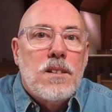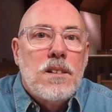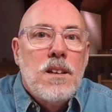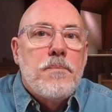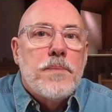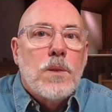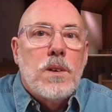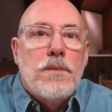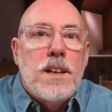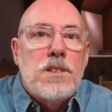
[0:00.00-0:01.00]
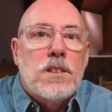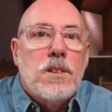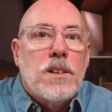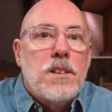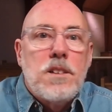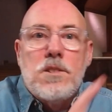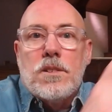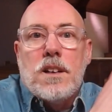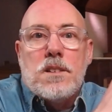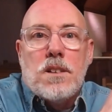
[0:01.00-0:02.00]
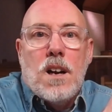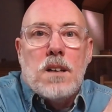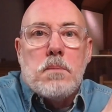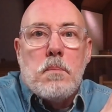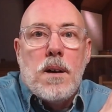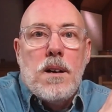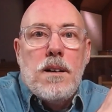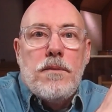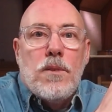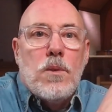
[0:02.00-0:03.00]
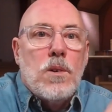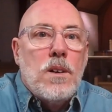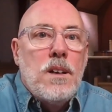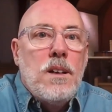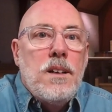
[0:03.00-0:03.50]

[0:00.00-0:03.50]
And would invite you to click on the digital connection card up above or